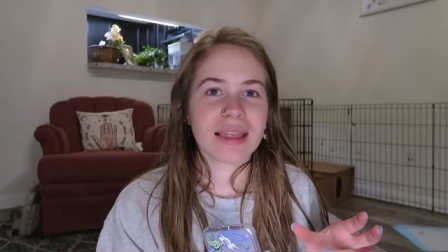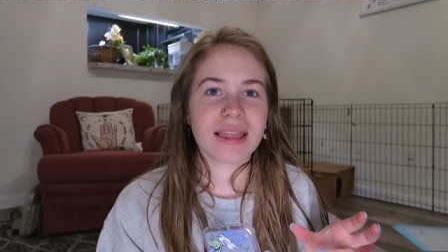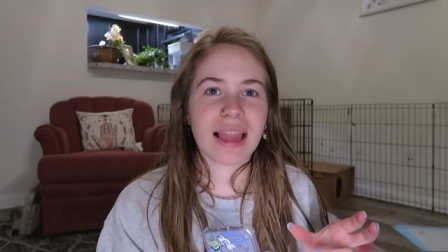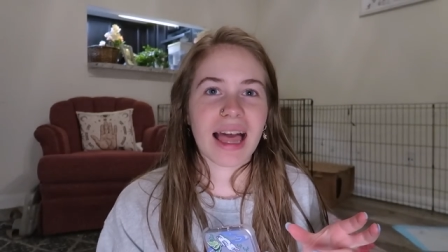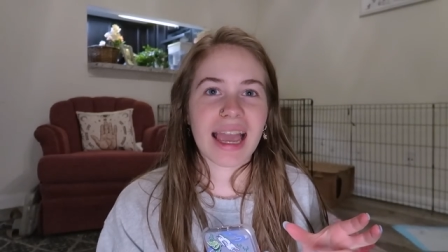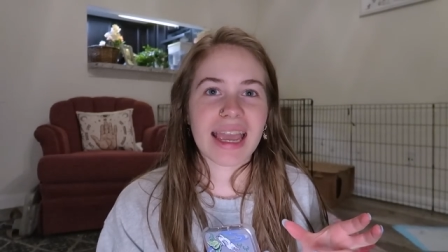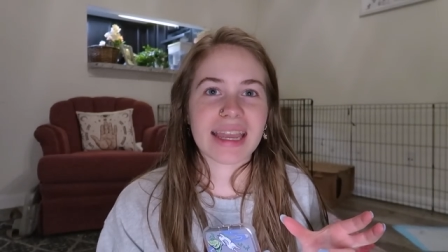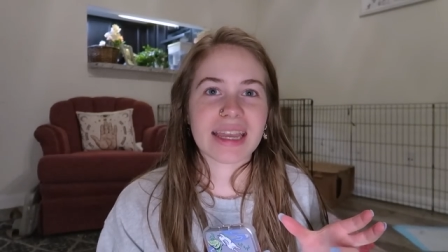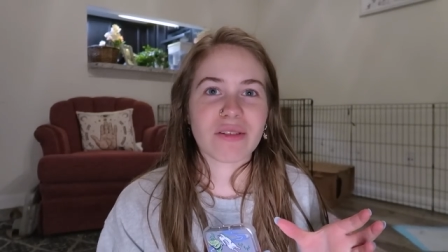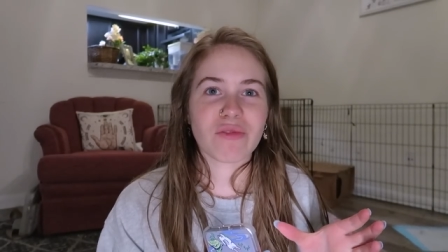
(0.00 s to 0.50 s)

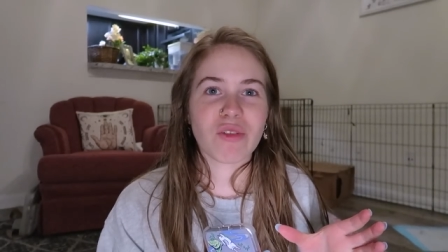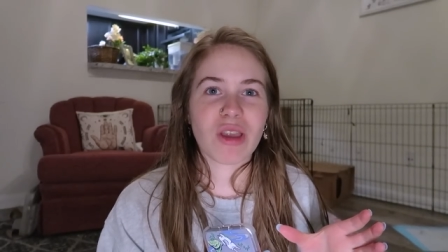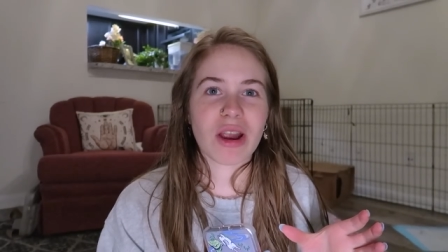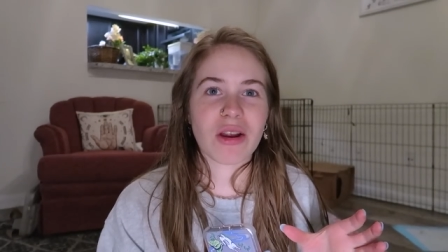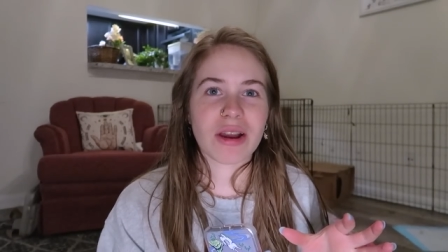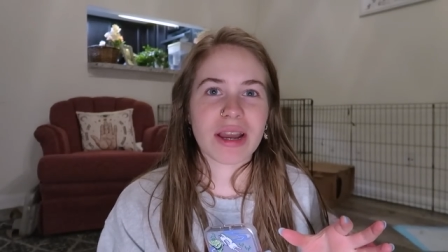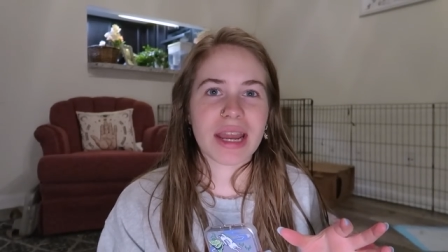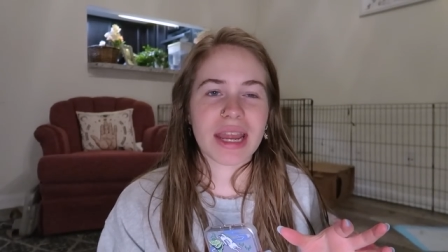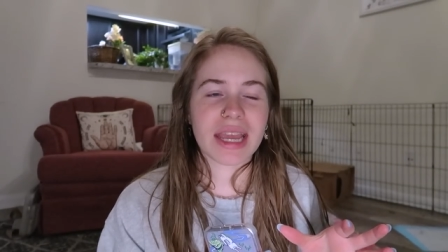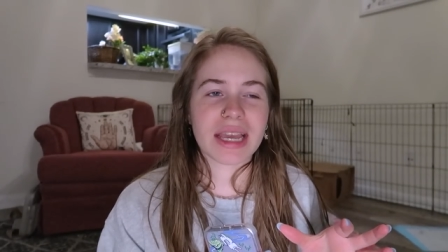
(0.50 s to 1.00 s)
like
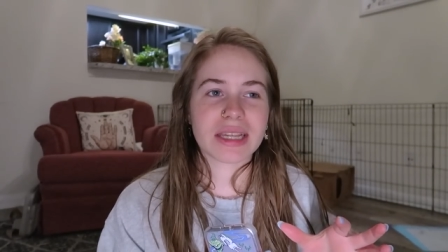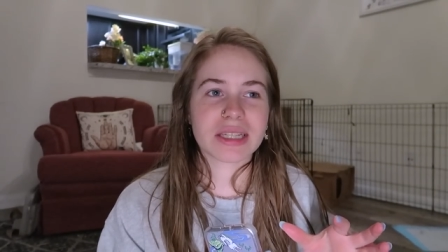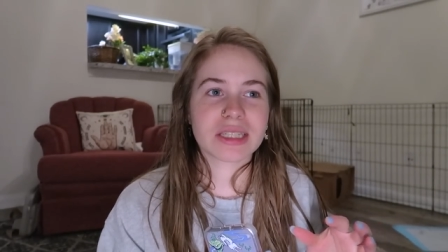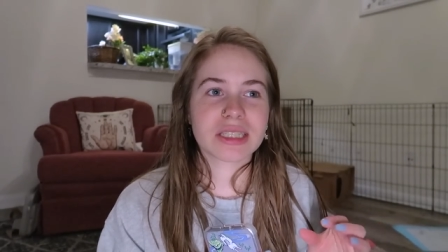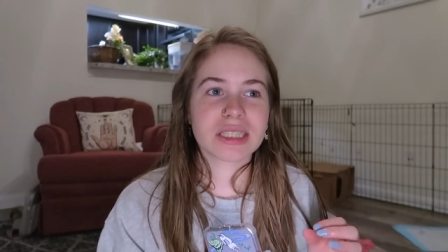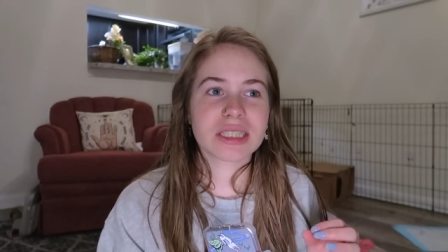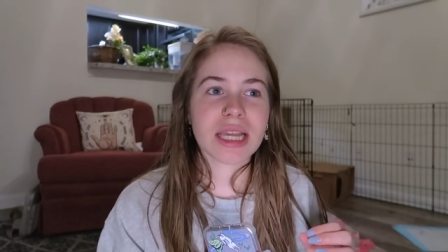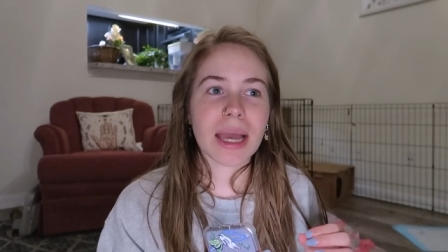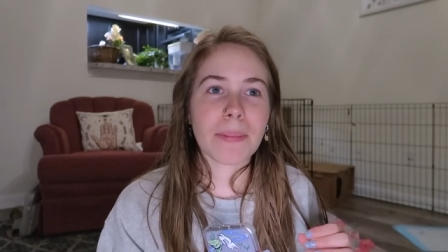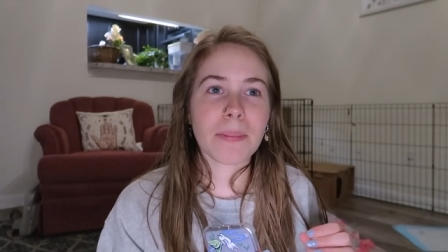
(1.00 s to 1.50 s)
very
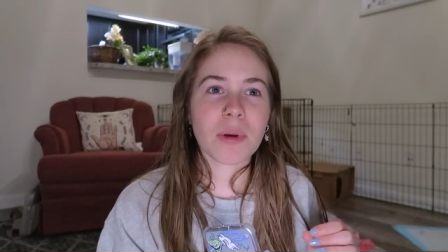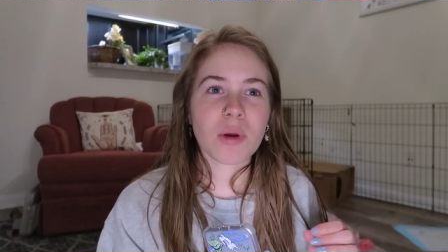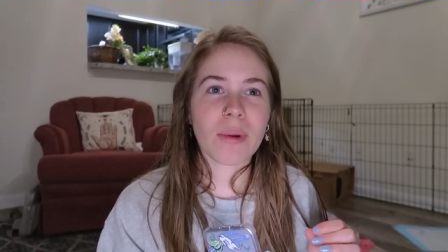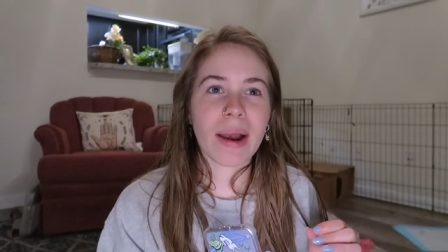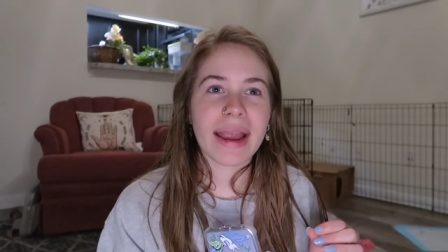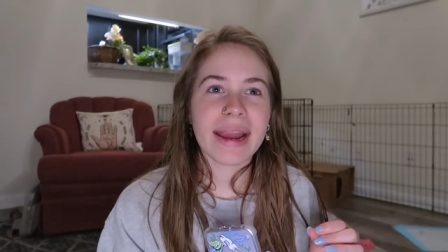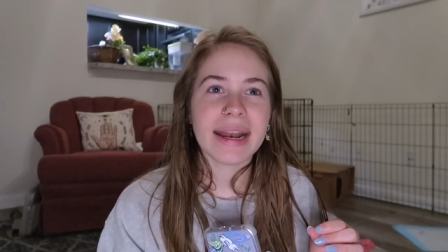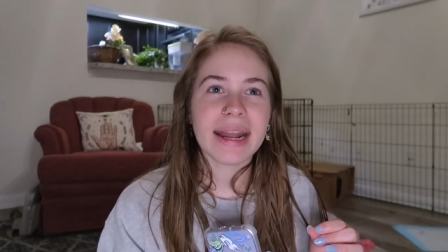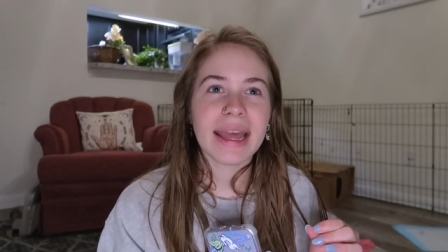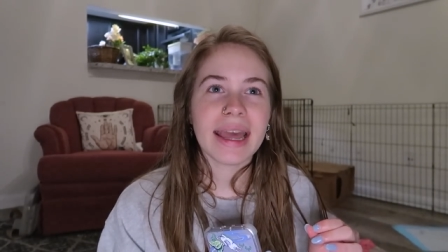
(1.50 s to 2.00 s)

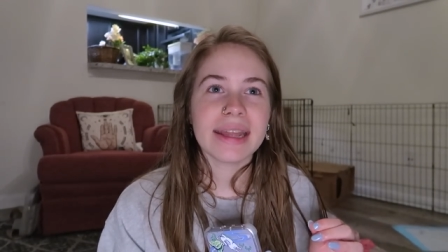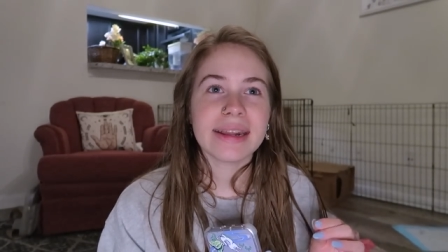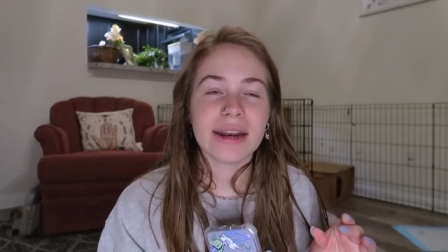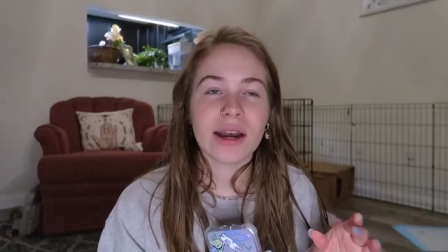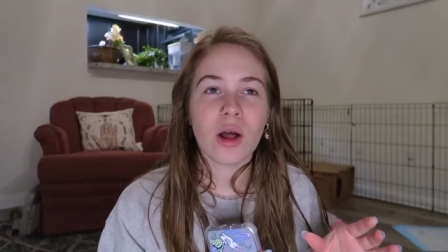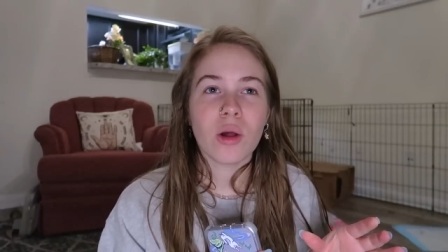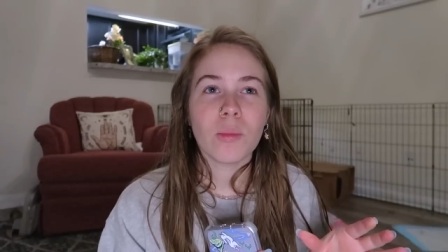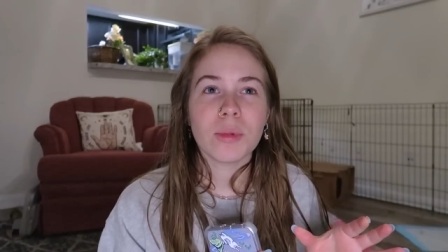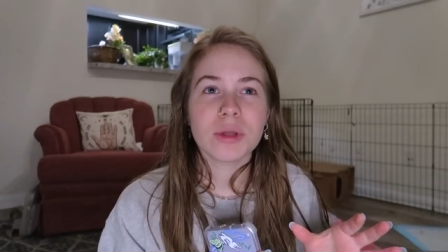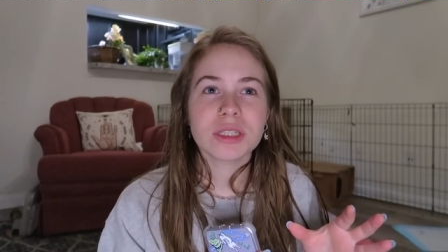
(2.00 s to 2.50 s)
separated
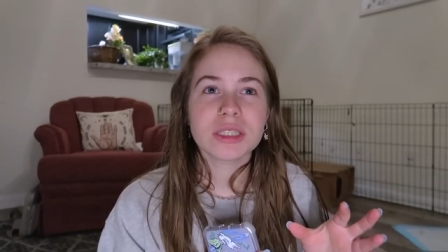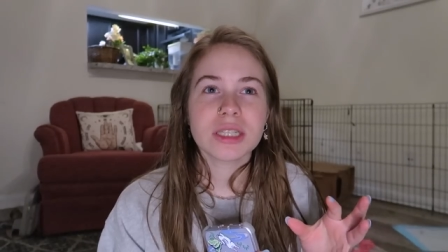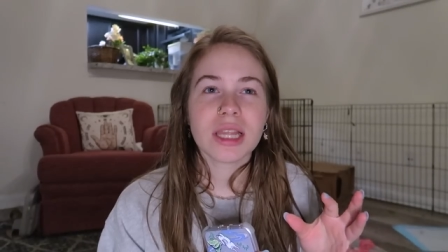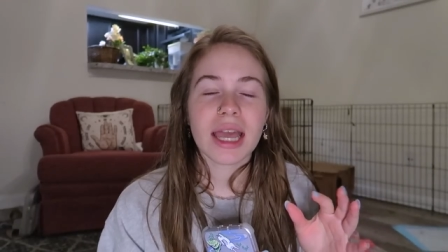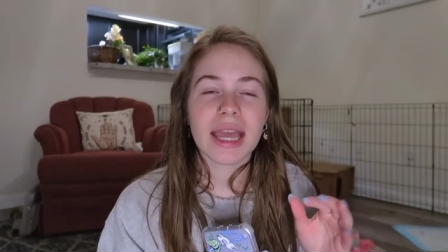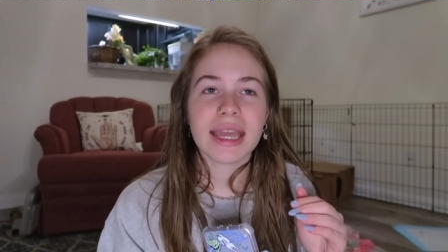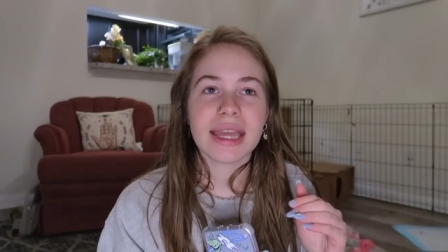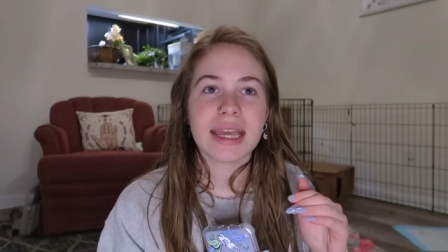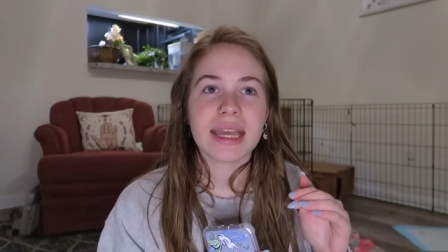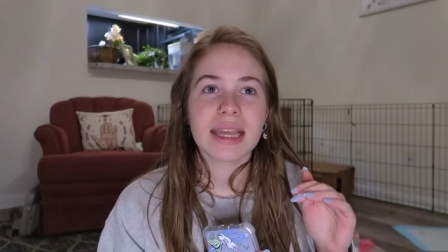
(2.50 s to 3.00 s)
and almost
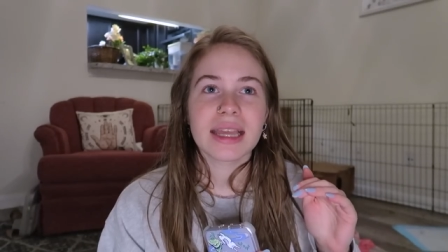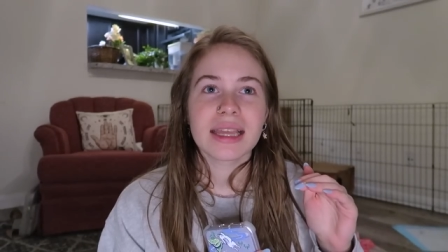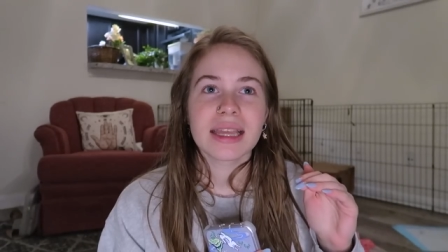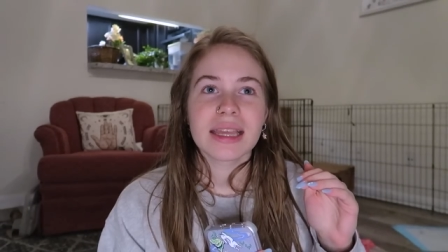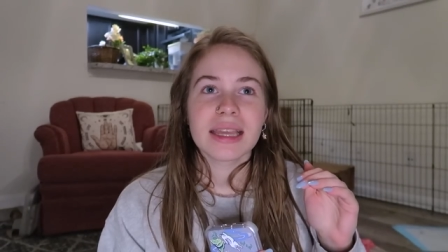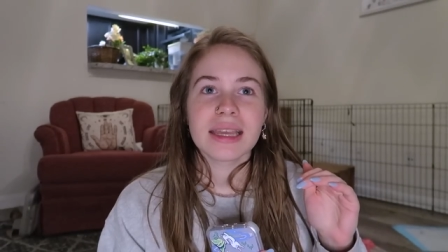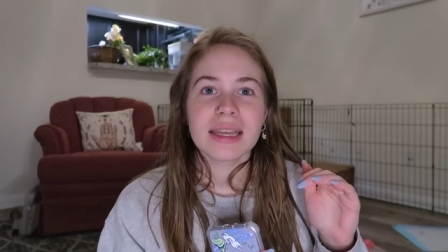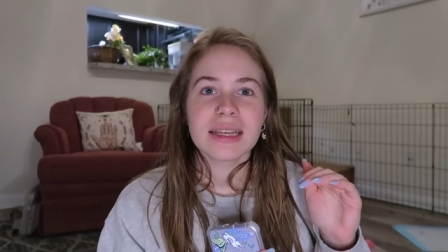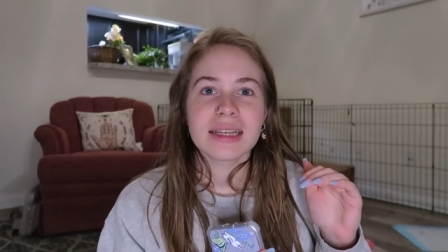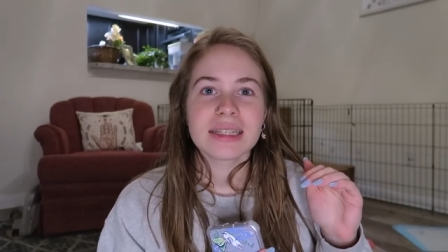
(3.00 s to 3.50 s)
like
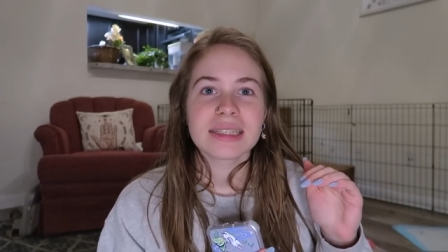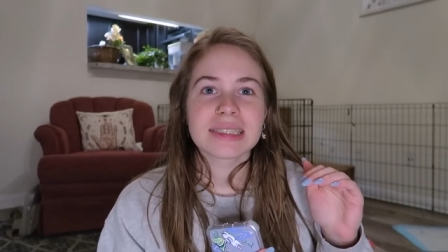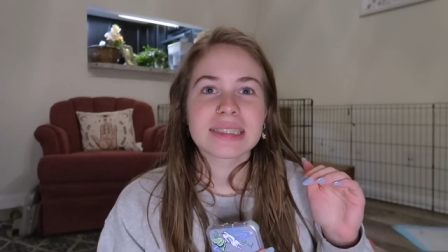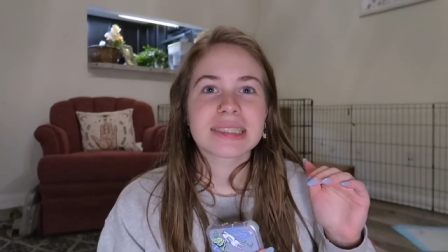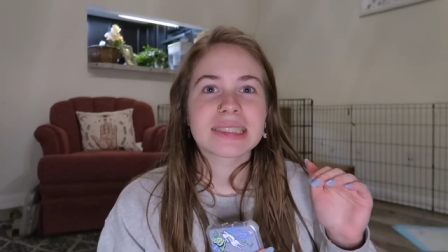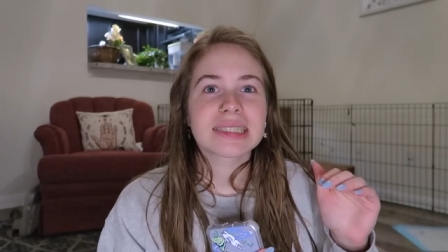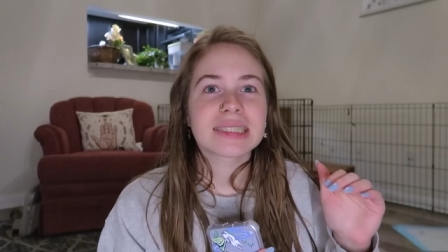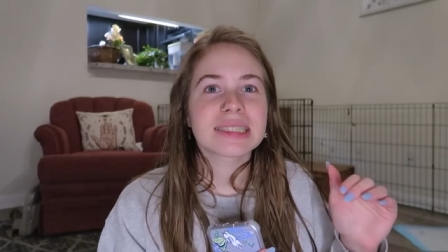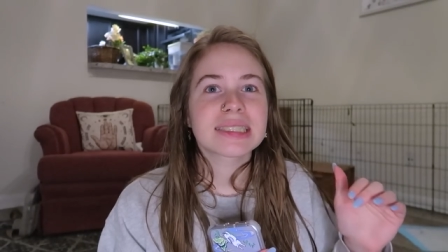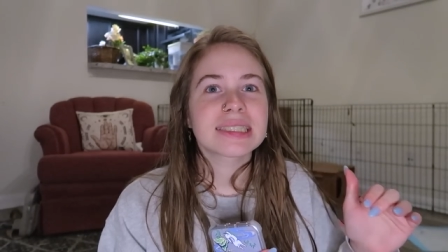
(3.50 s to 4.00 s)

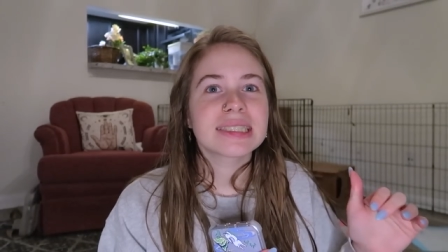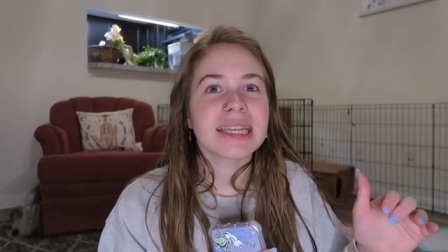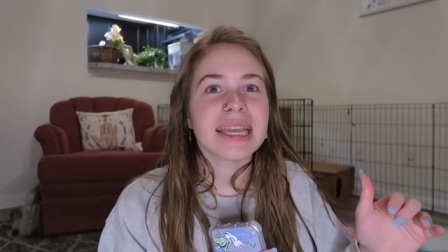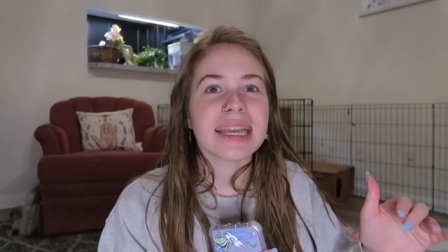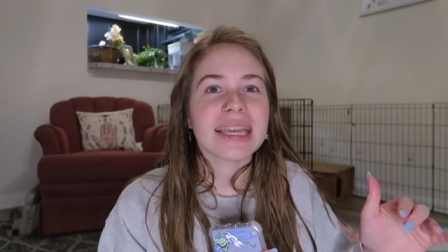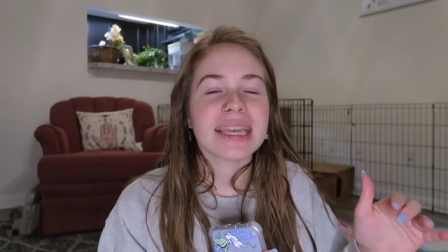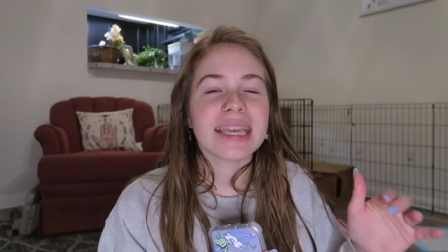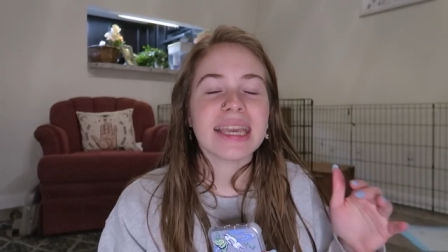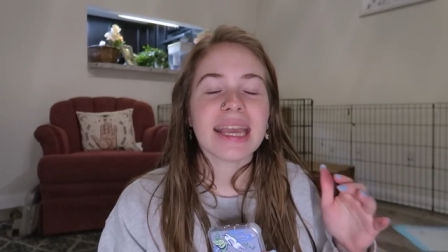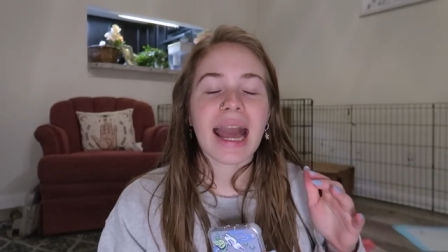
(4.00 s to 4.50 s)

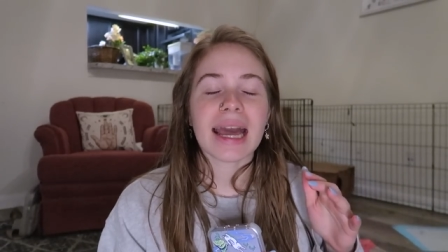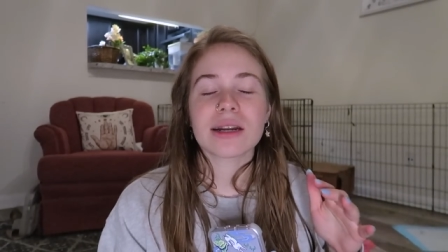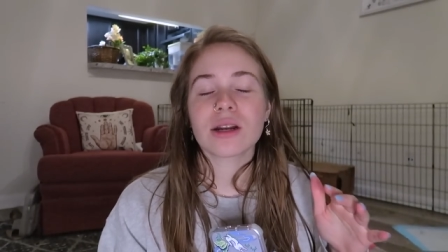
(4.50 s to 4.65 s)
sticky.